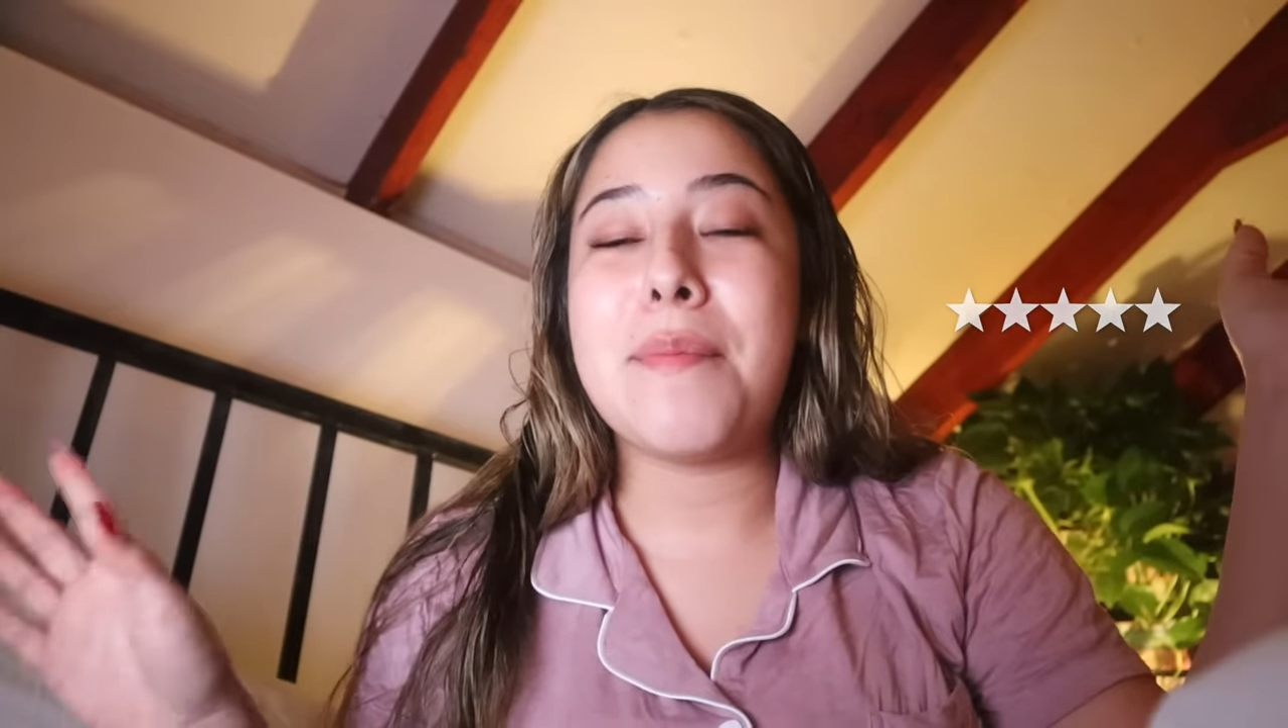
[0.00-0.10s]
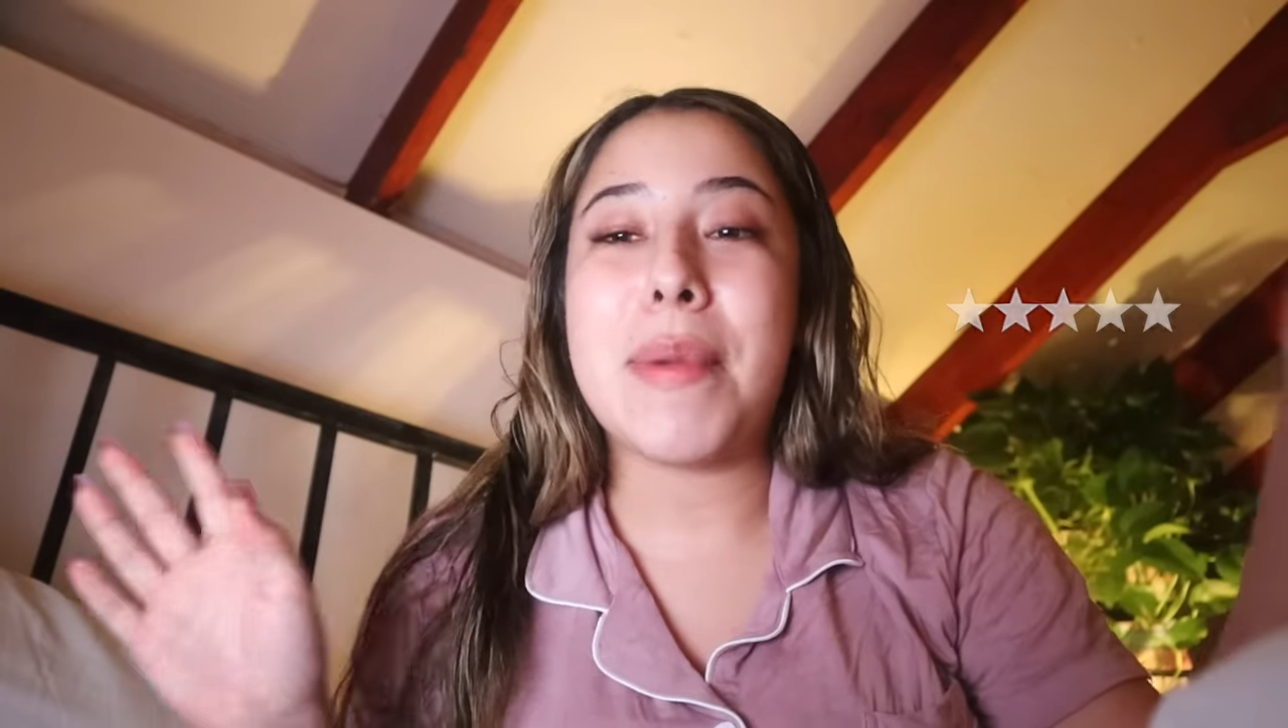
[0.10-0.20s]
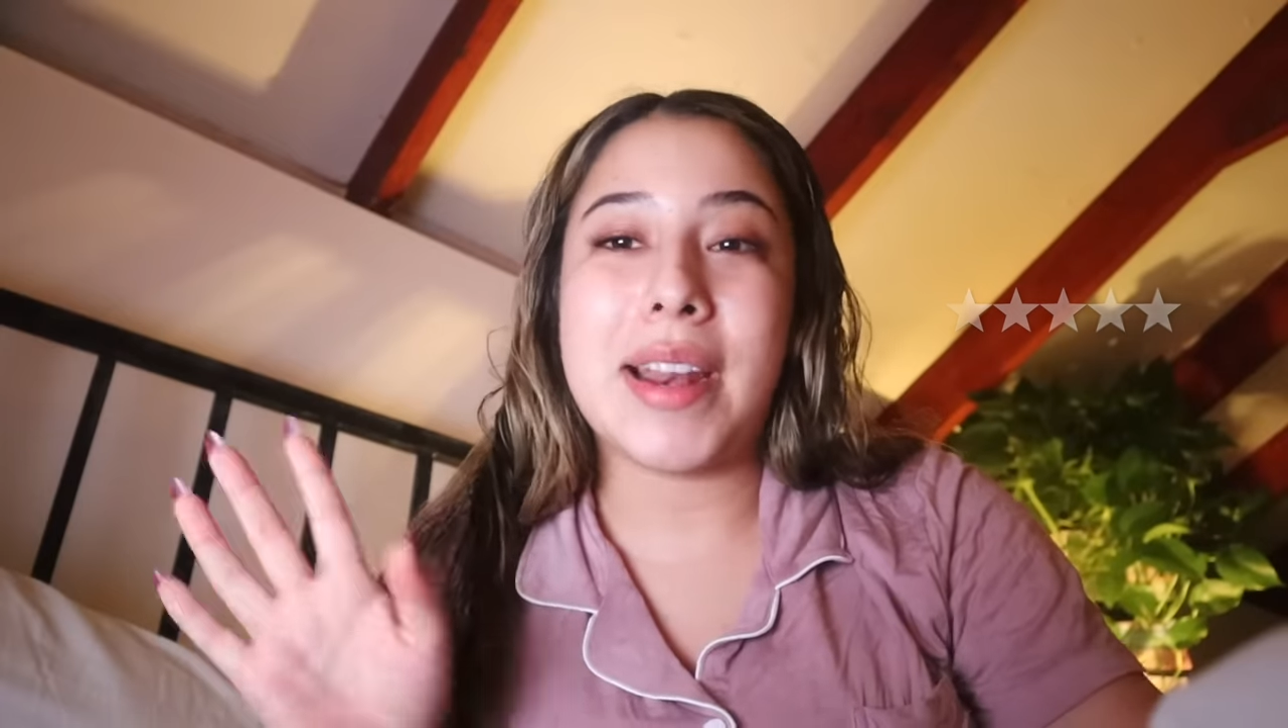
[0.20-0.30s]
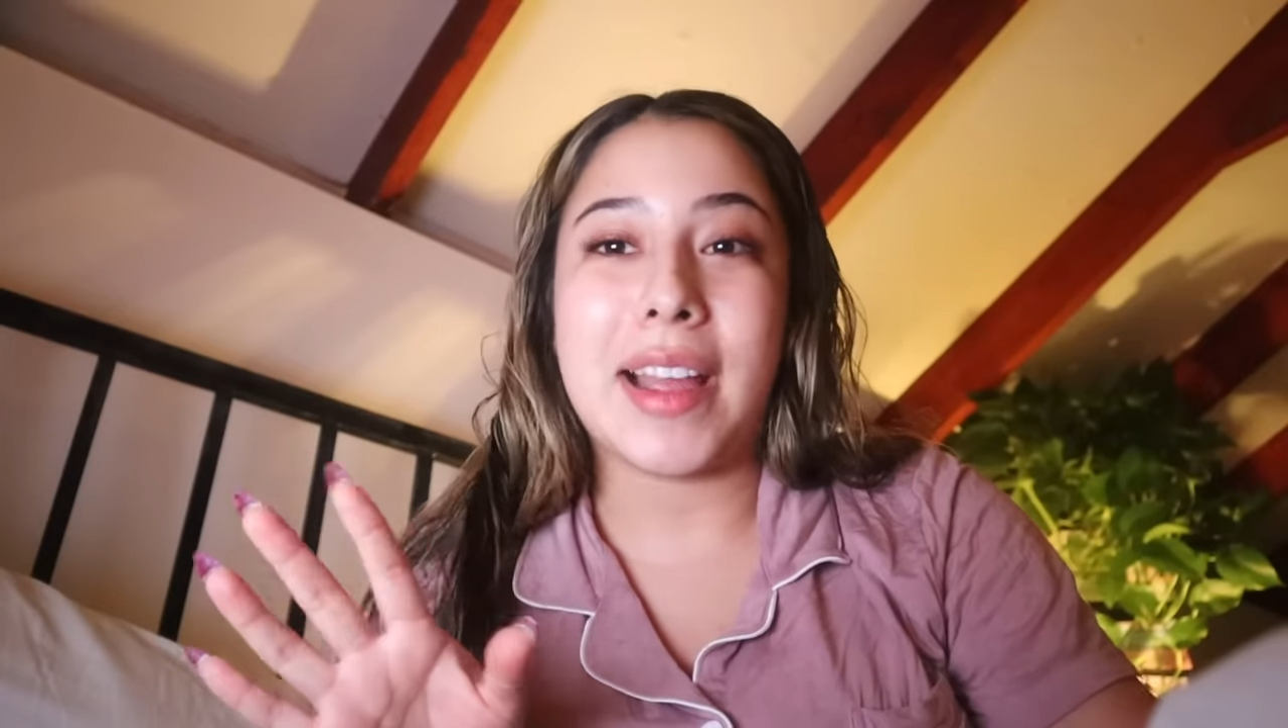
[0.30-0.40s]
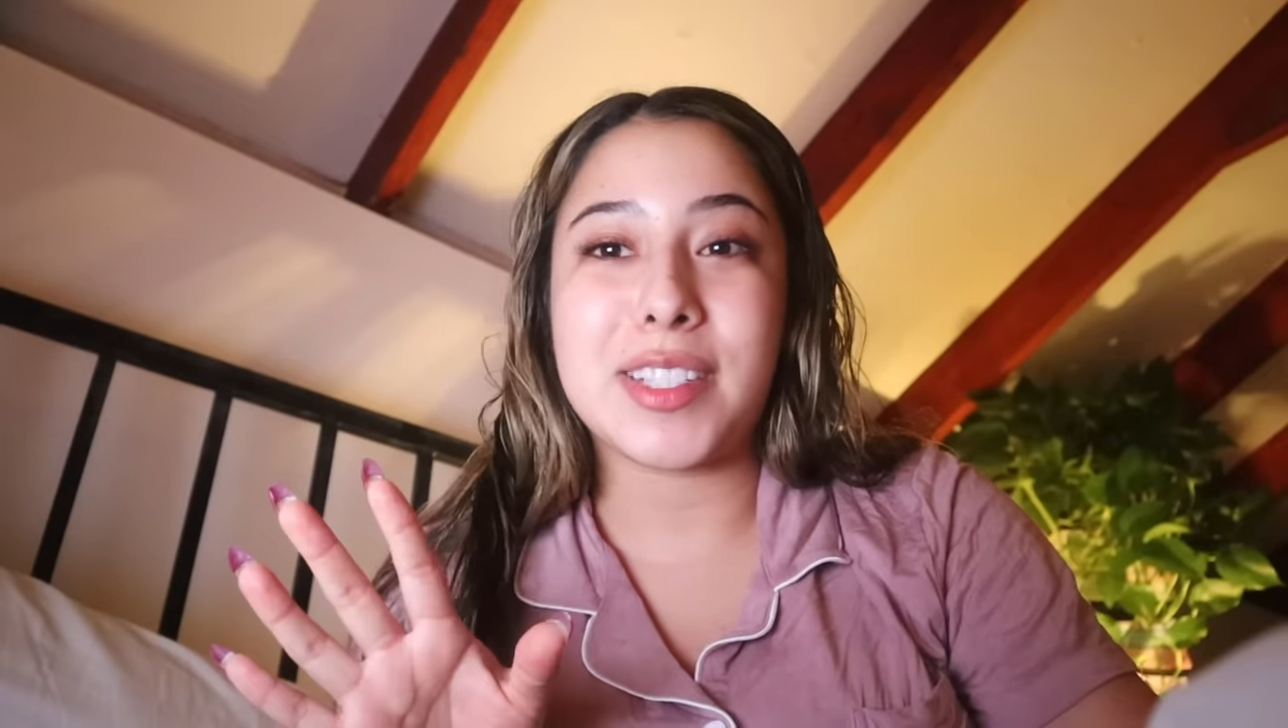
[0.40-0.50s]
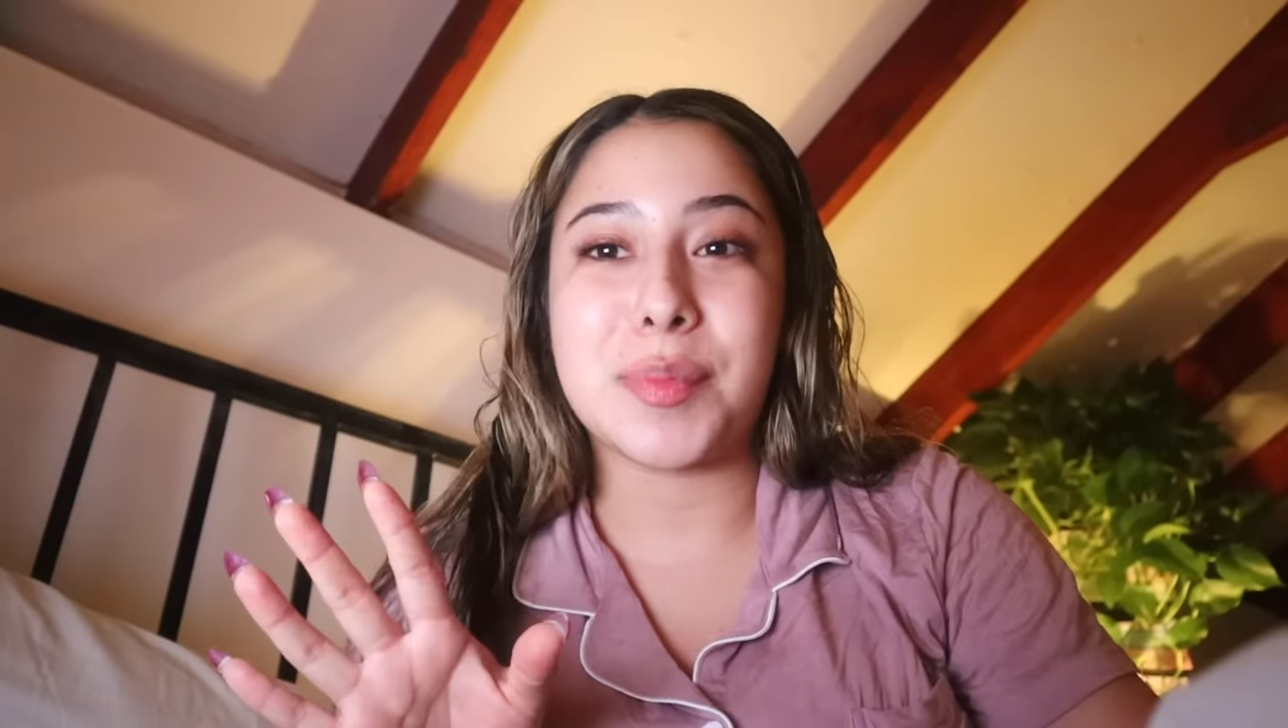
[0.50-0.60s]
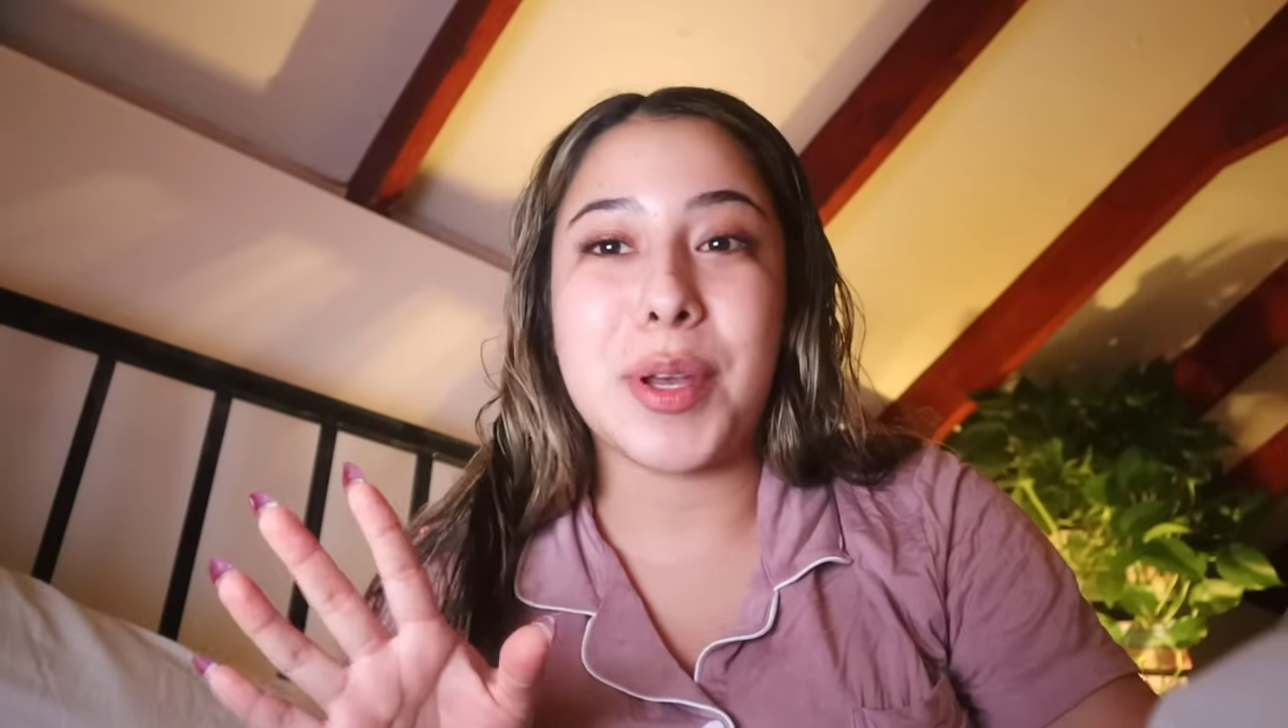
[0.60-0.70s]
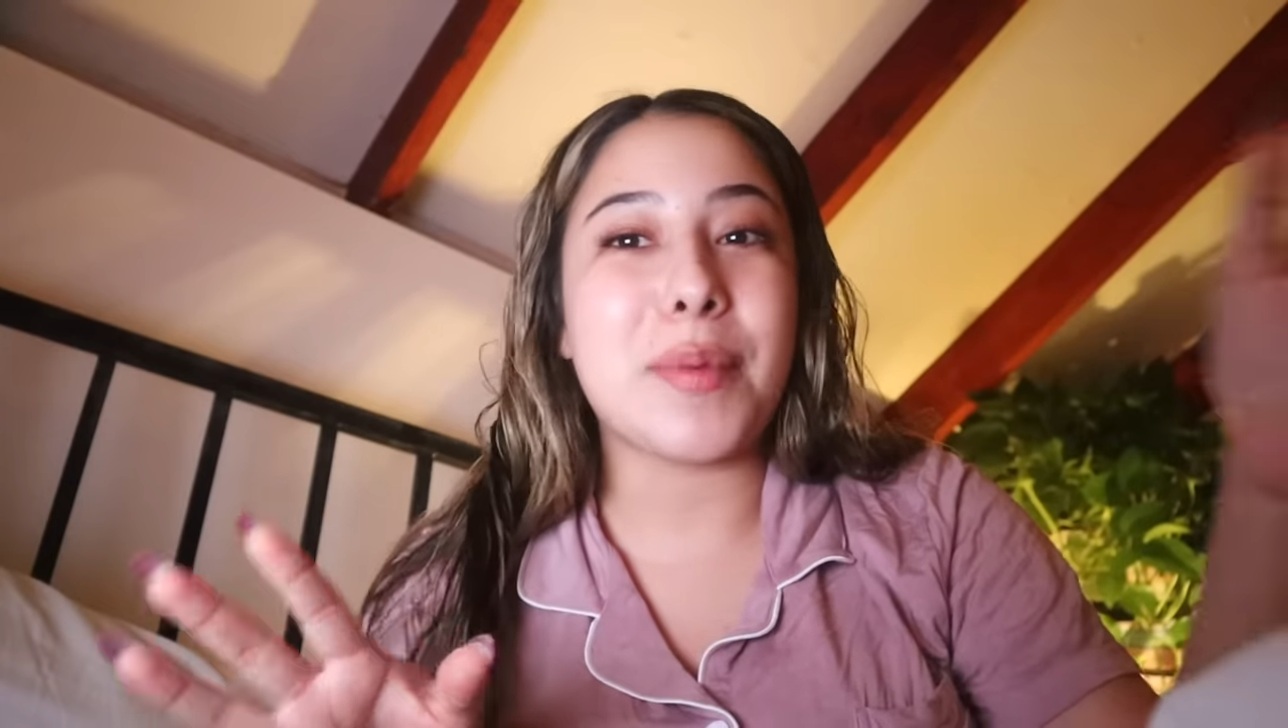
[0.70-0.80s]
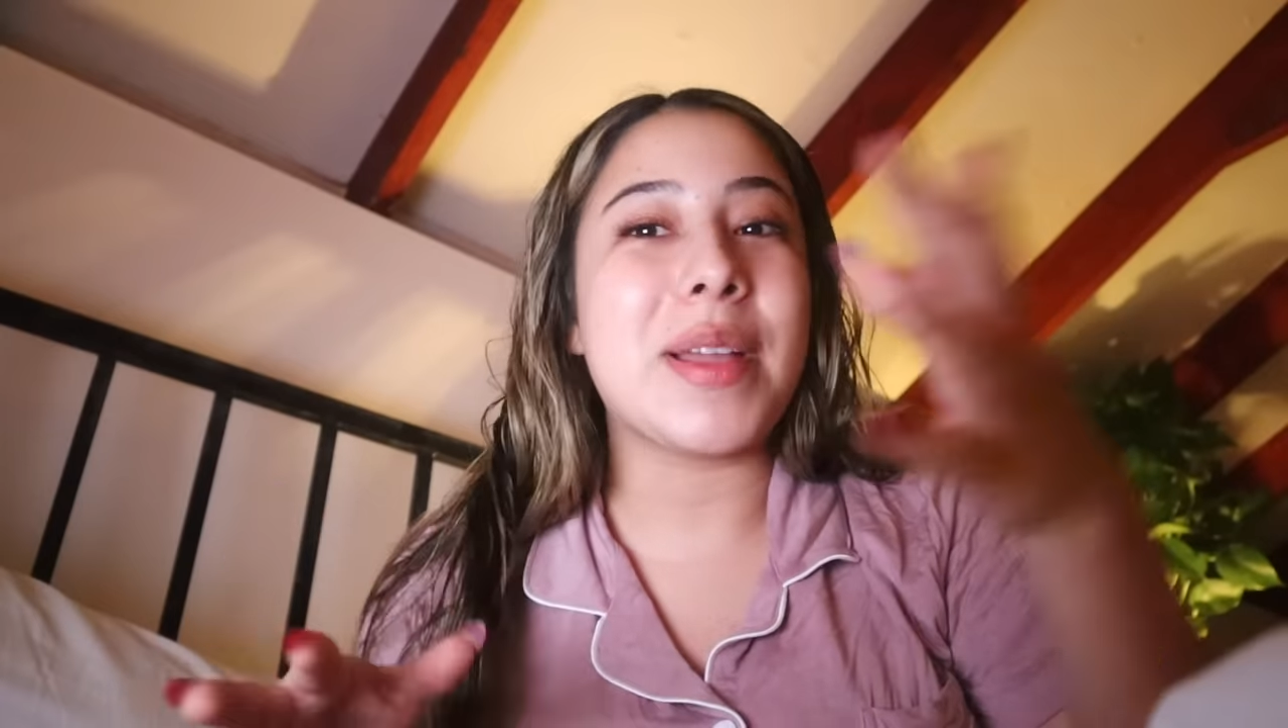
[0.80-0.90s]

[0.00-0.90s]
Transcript: my next book